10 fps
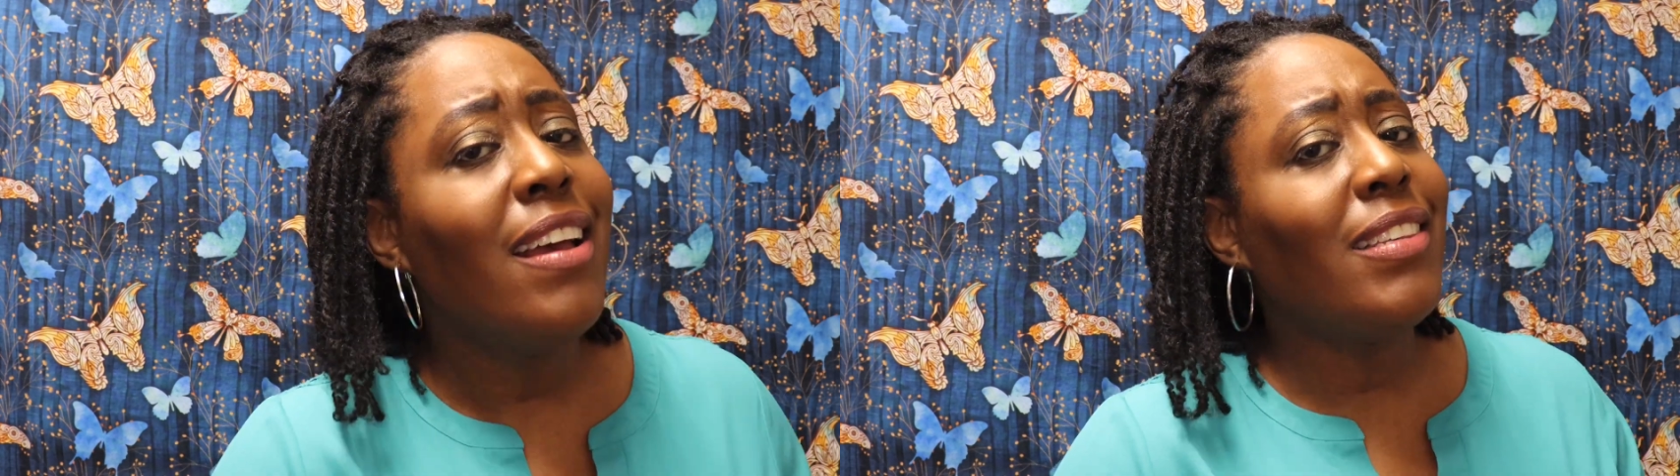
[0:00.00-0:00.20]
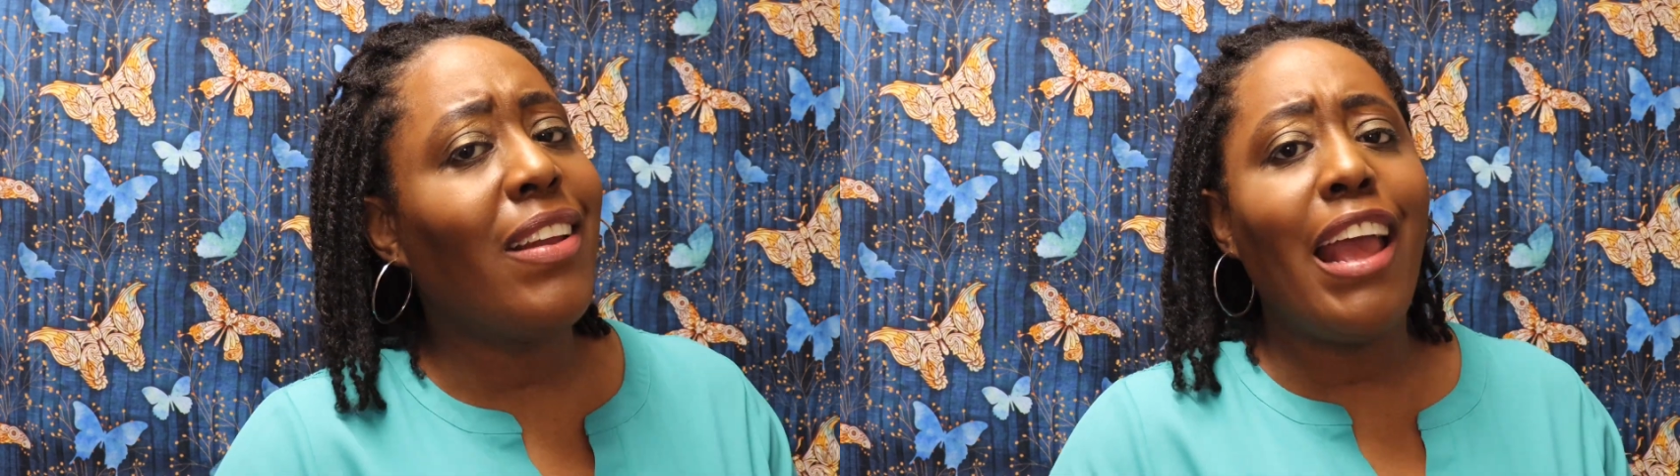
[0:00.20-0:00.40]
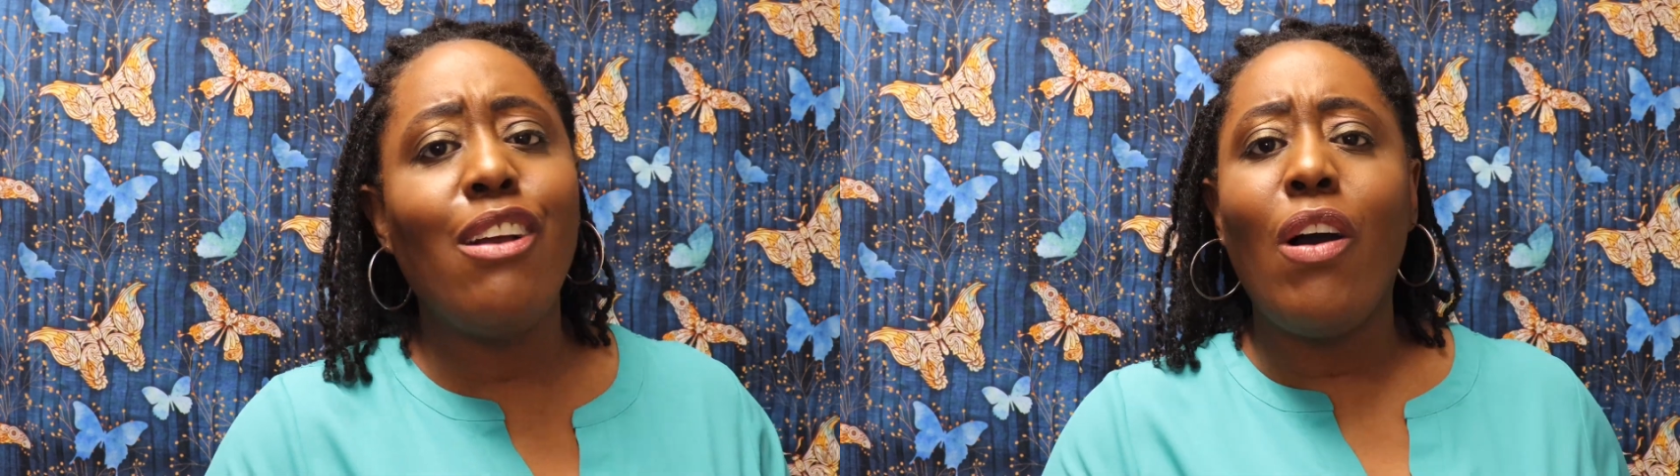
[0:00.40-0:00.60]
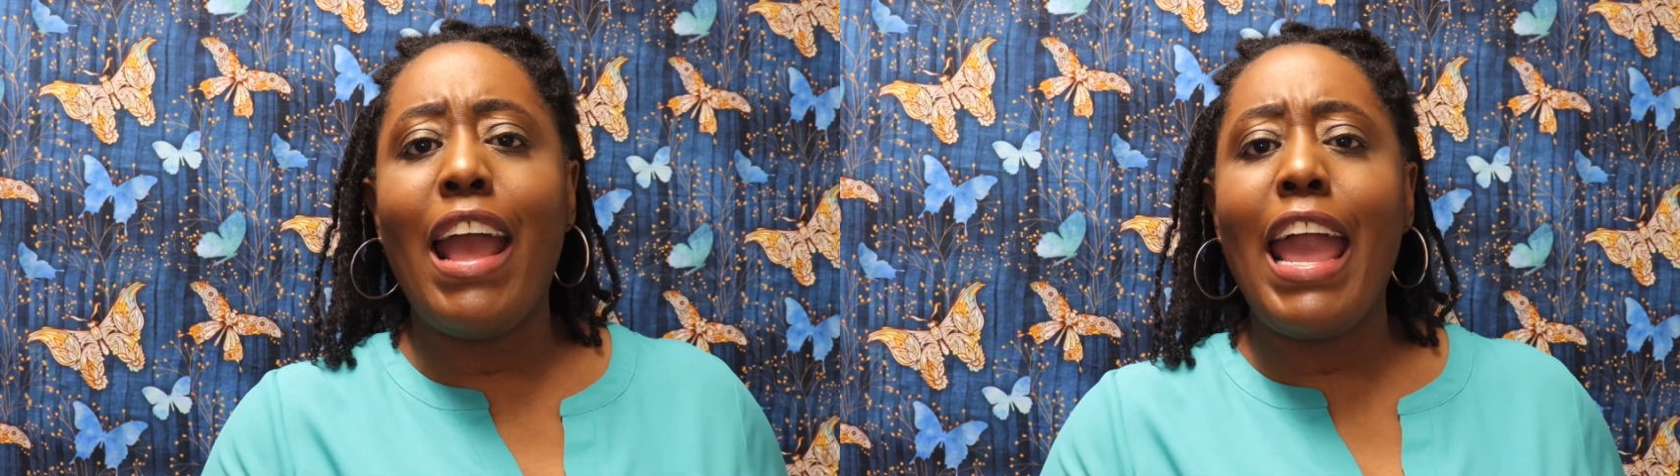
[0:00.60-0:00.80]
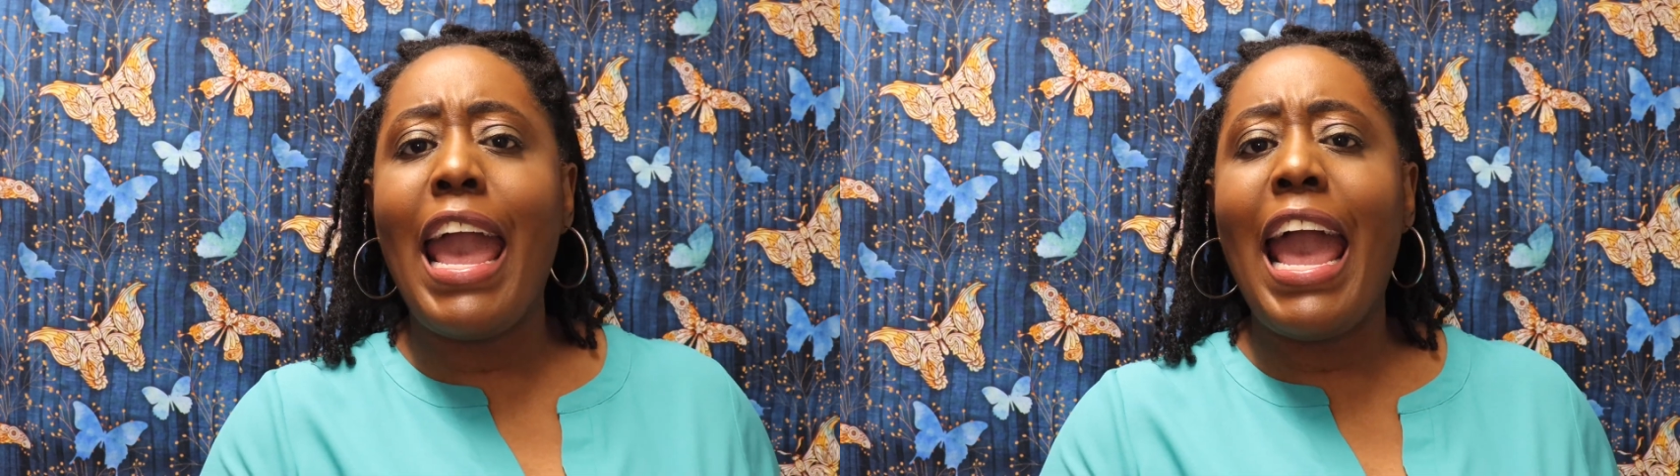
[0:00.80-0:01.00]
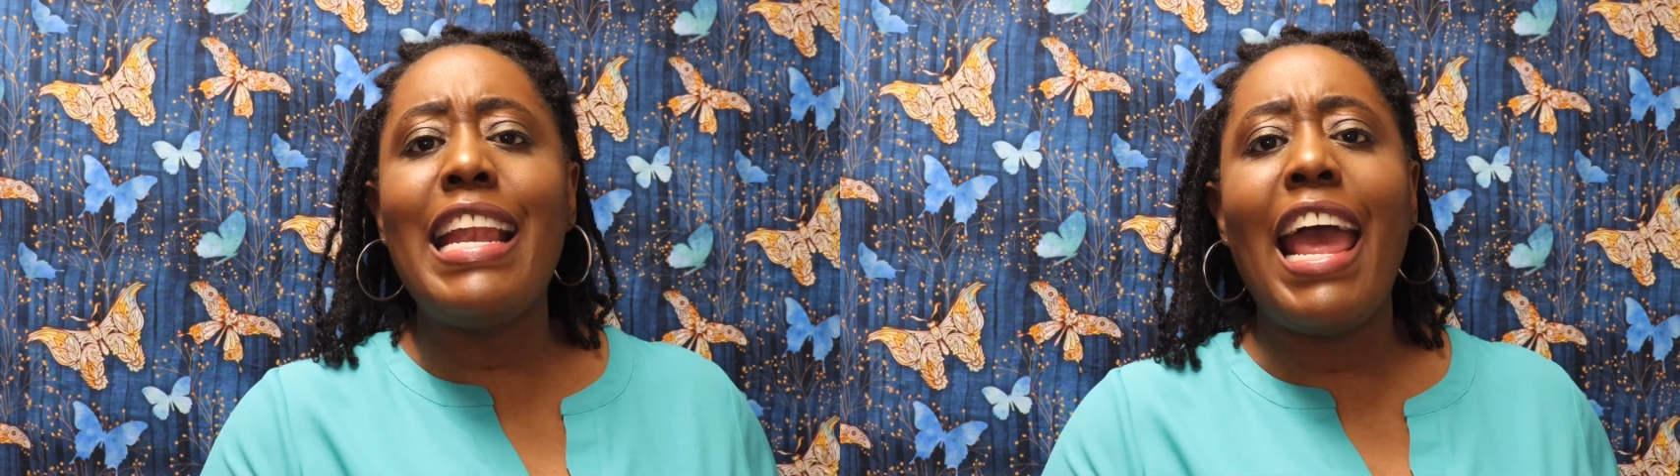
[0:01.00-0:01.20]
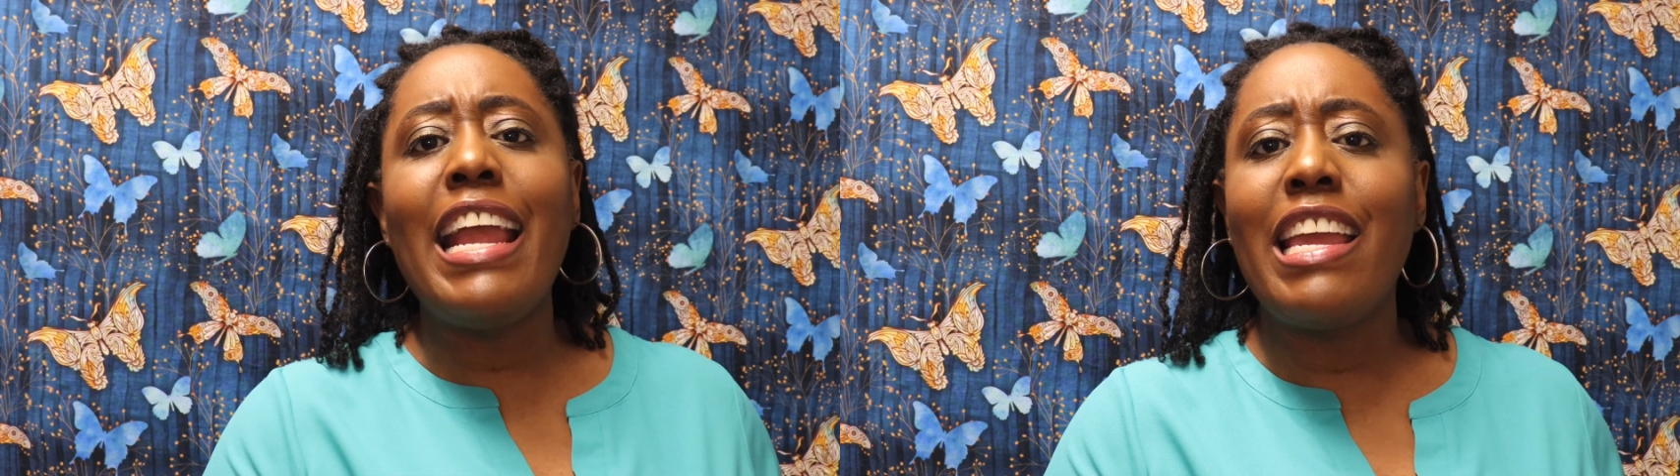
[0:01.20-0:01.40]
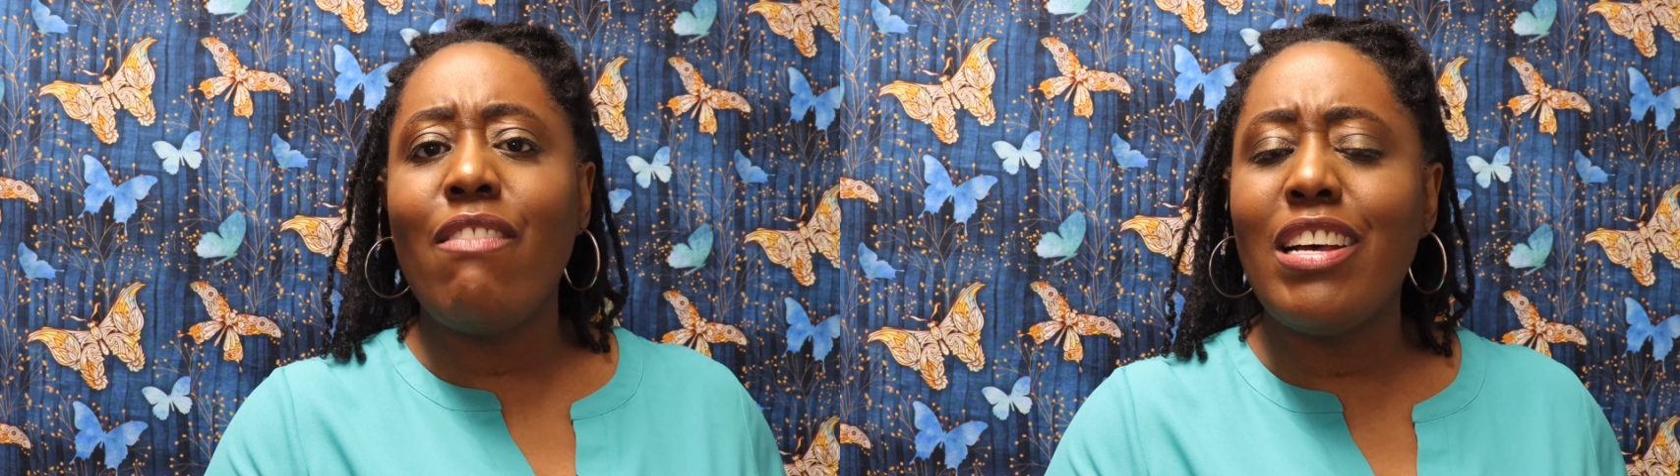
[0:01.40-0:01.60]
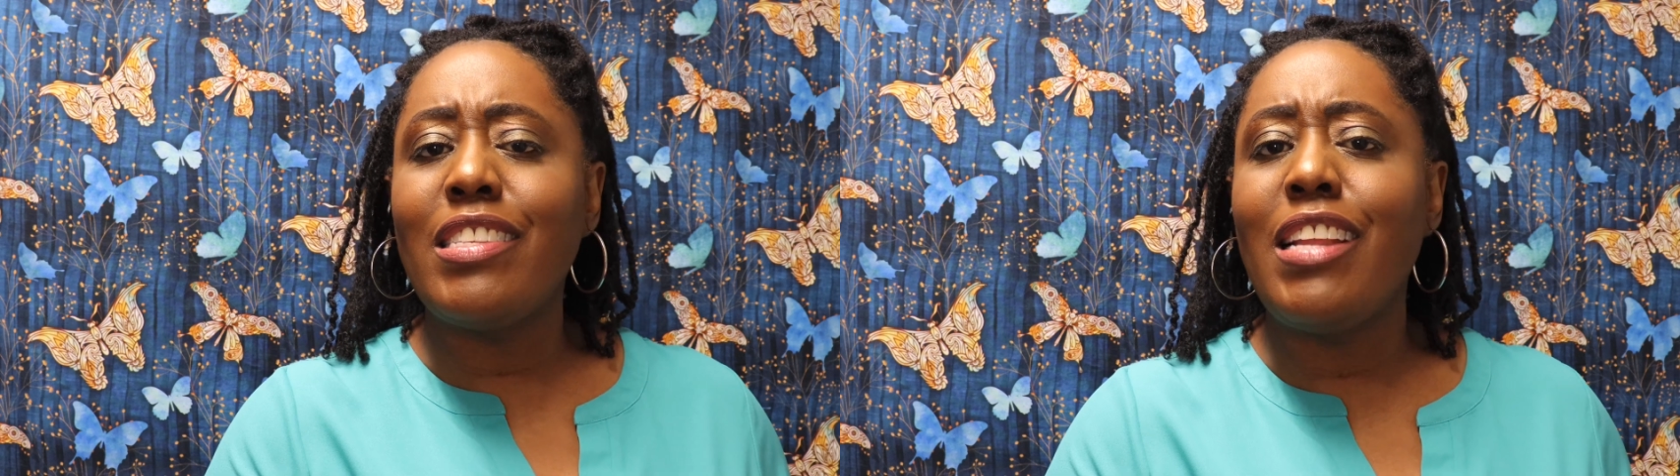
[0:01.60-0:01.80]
So they go ahead and they give us